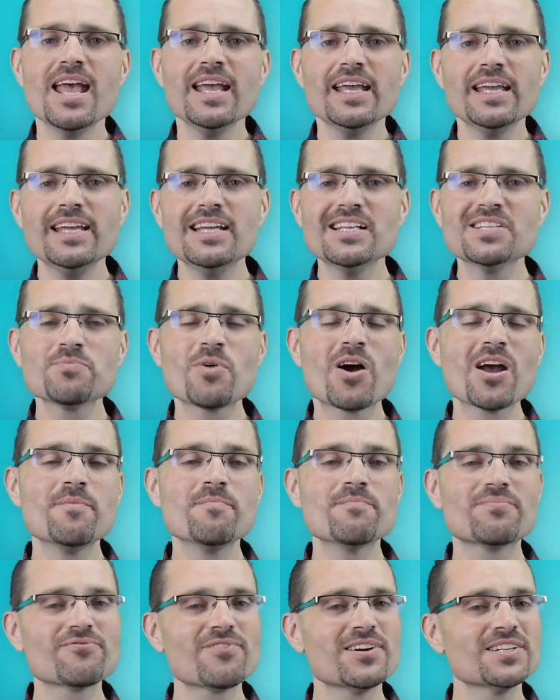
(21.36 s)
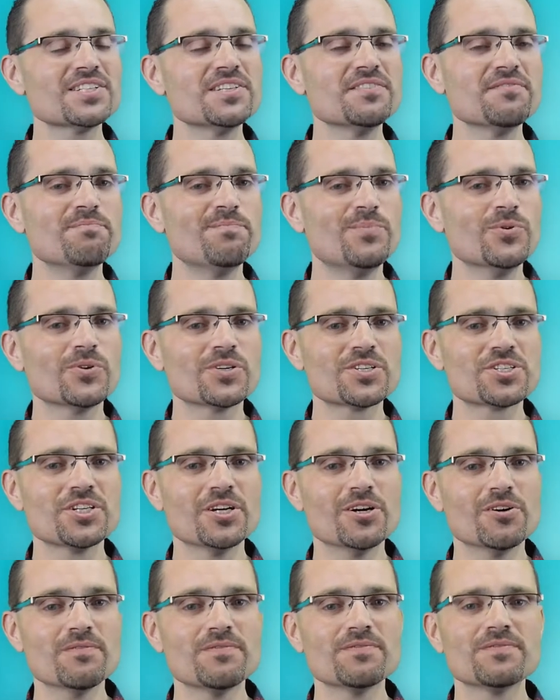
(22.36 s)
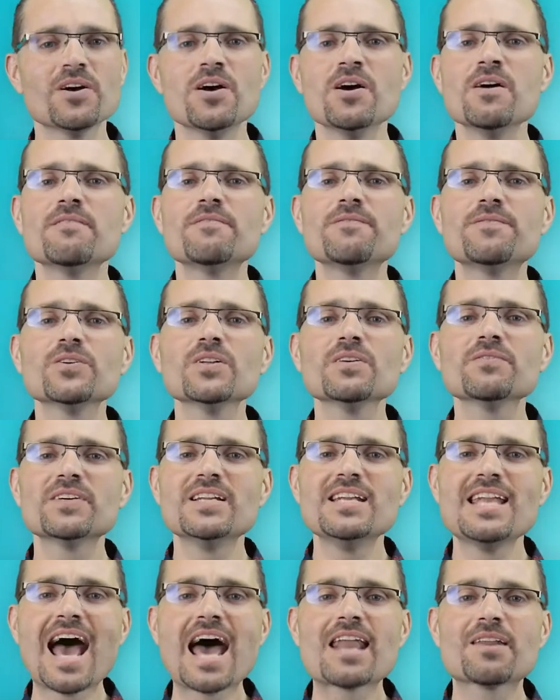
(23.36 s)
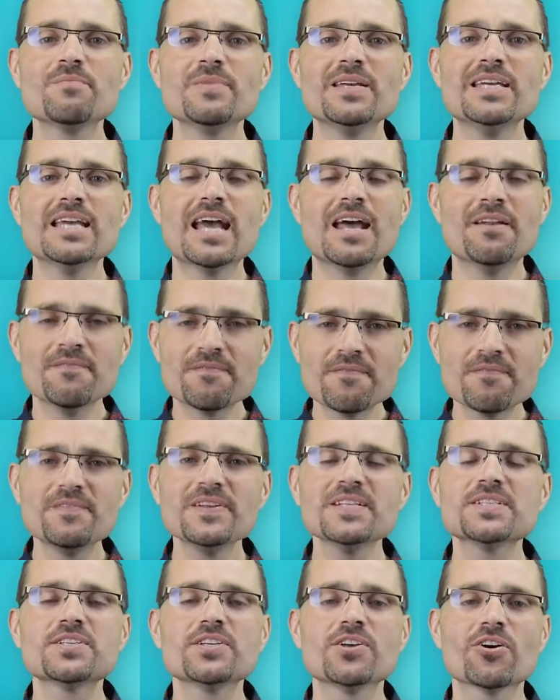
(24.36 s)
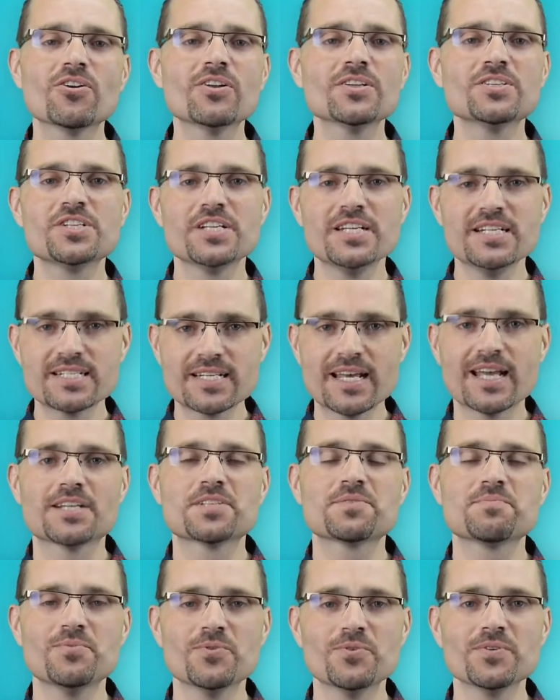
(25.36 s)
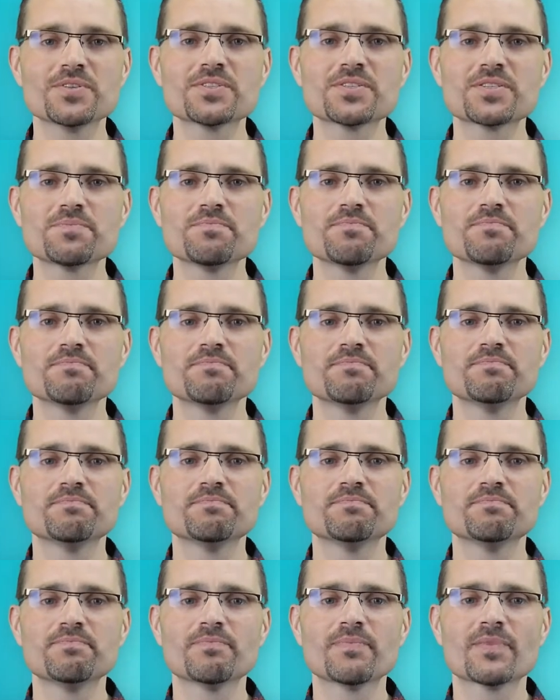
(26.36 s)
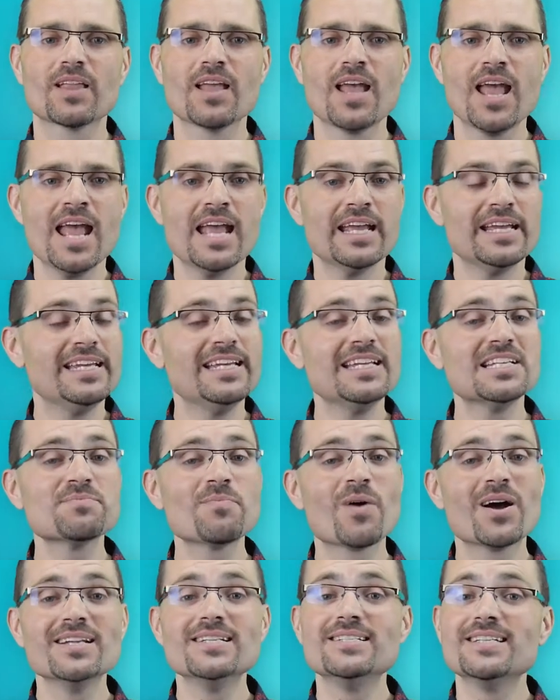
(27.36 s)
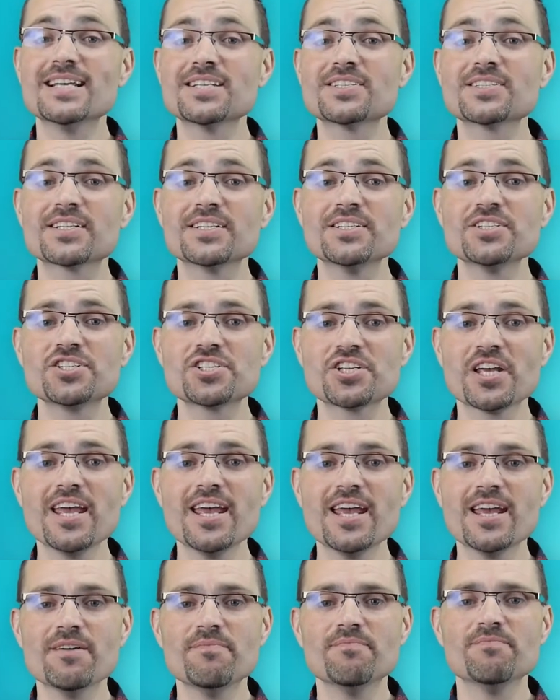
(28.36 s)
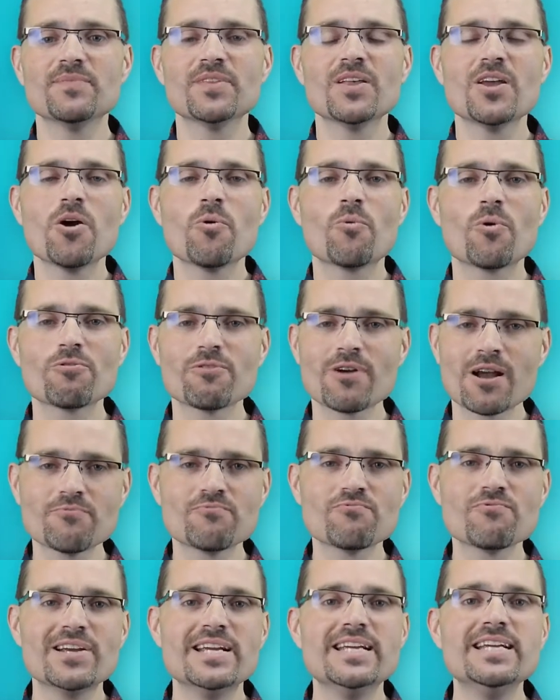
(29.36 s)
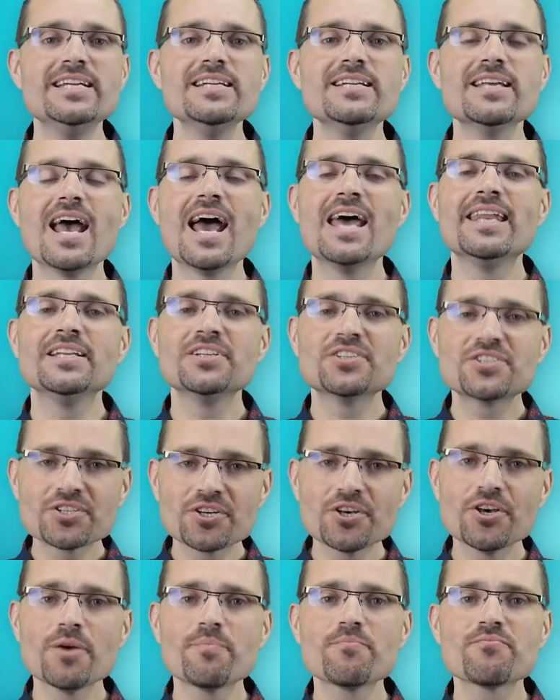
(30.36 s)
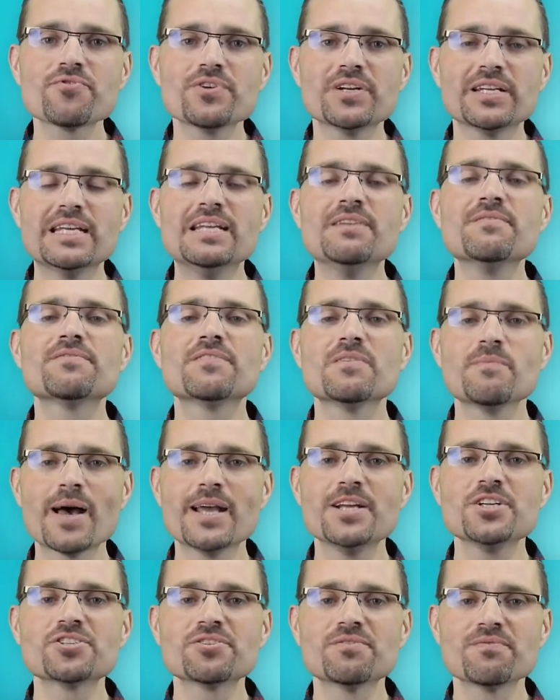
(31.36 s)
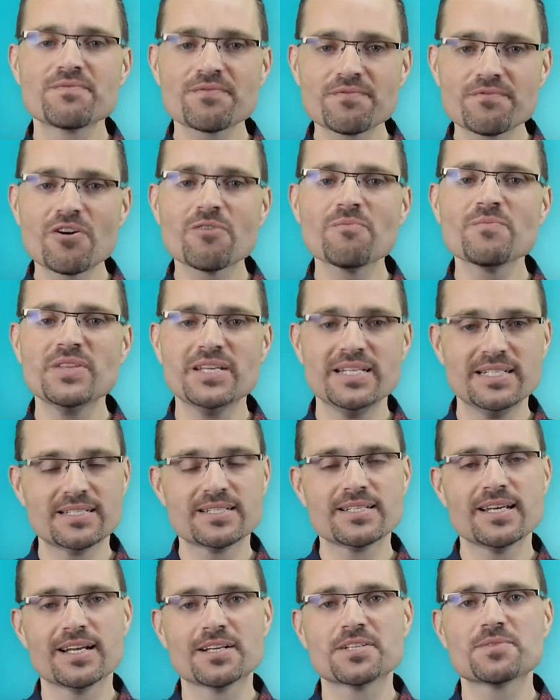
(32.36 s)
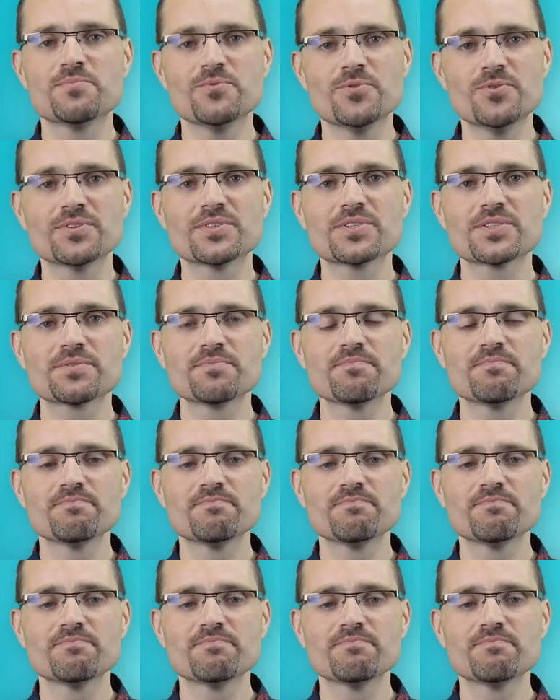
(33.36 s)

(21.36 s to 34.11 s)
Here's my impressive bookshelf full of anatomy and physiology textbooks. Here's my desk and chair where I read and interpret information from these textbooks.